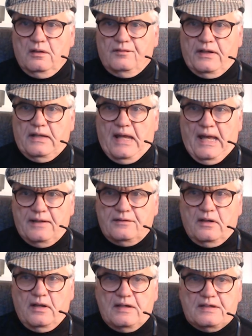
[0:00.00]
They
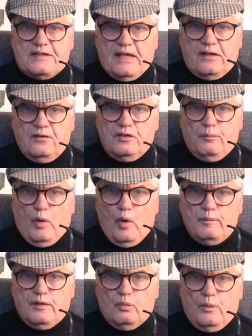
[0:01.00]
had a second
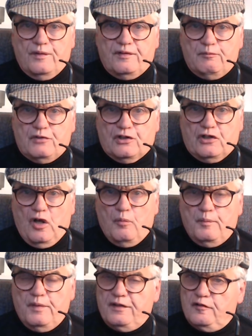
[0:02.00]
appointment with him to
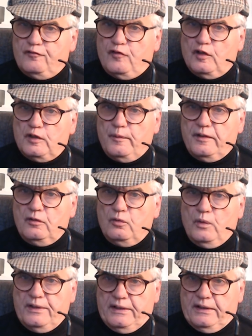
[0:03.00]
come in the following
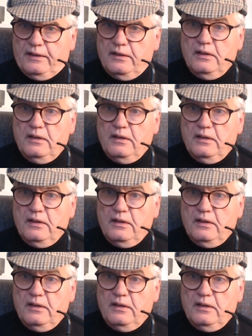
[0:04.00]
week.